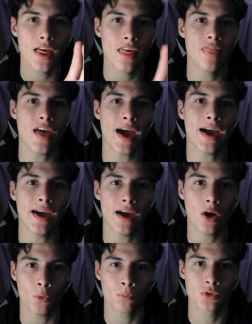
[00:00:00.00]
That
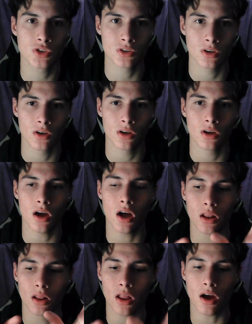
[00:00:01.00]
helps a
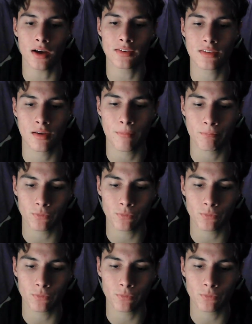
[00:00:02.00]
lot.